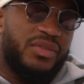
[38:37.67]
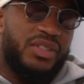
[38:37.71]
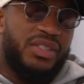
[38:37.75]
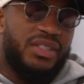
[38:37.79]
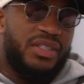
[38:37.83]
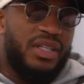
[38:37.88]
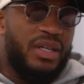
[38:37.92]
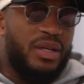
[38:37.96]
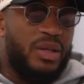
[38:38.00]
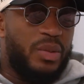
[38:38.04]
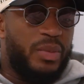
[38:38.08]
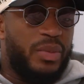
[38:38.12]

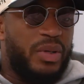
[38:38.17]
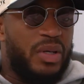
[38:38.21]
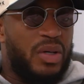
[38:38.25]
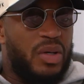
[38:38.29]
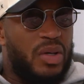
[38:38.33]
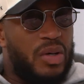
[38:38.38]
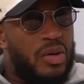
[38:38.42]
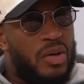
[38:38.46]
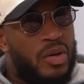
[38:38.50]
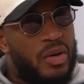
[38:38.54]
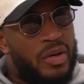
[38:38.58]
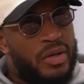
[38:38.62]
just think
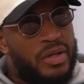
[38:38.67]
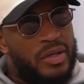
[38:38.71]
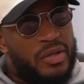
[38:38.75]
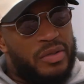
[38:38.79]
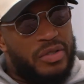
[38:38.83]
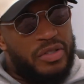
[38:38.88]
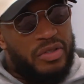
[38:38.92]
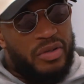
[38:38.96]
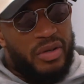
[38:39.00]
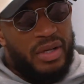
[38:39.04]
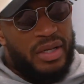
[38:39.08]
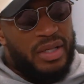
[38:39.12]
about all
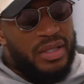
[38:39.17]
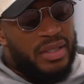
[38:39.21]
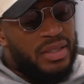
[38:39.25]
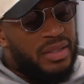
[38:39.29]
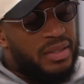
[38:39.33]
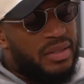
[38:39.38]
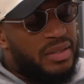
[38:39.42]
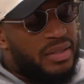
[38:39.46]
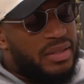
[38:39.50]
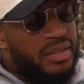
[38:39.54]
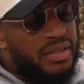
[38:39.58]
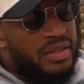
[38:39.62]
your
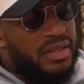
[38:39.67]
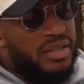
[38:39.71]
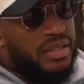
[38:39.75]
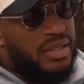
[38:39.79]
training,